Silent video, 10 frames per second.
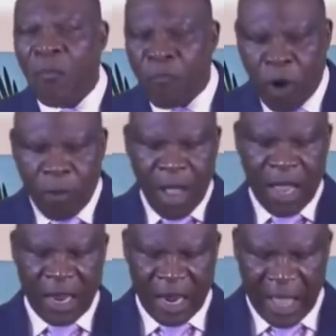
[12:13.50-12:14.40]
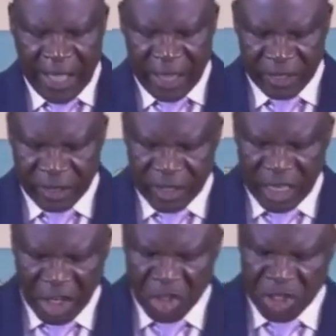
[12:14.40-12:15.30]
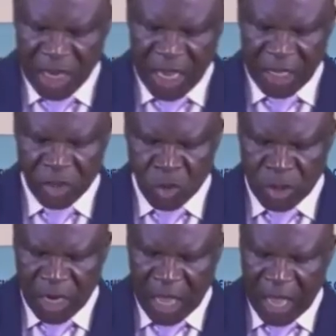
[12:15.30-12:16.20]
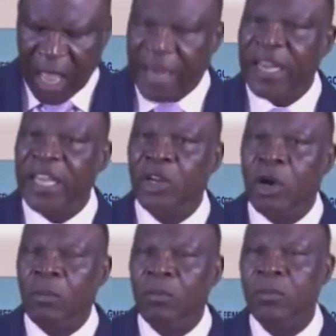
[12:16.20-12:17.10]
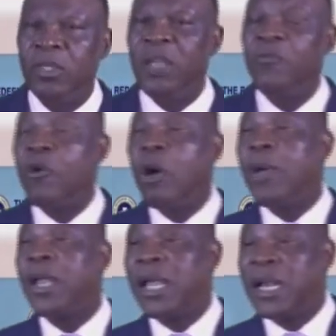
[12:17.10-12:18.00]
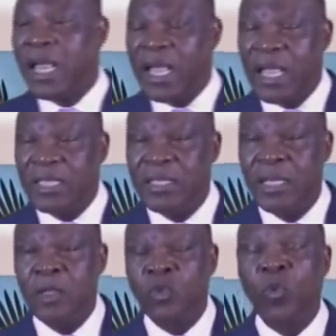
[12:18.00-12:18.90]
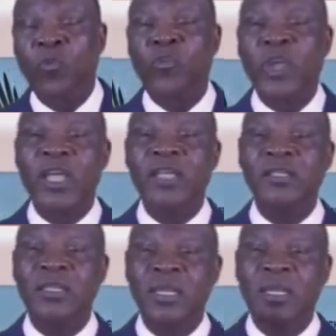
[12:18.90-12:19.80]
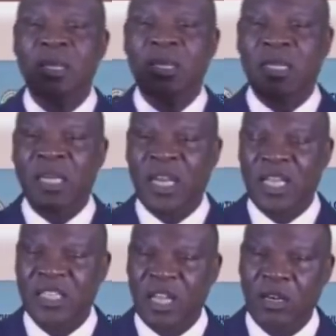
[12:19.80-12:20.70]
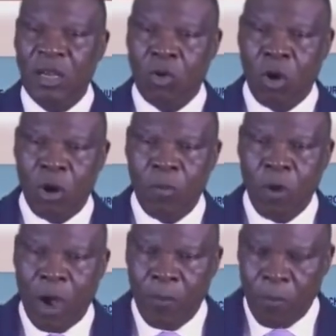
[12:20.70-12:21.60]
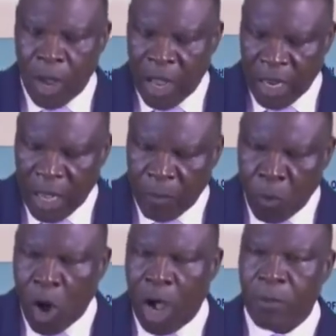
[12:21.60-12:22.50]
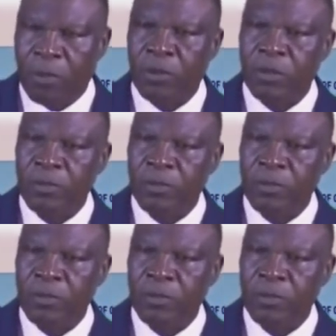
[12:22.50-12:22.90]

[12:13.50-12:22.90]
form an alliance, Israel, Judah, and Edom. They form an alliance to face the nation called Moab.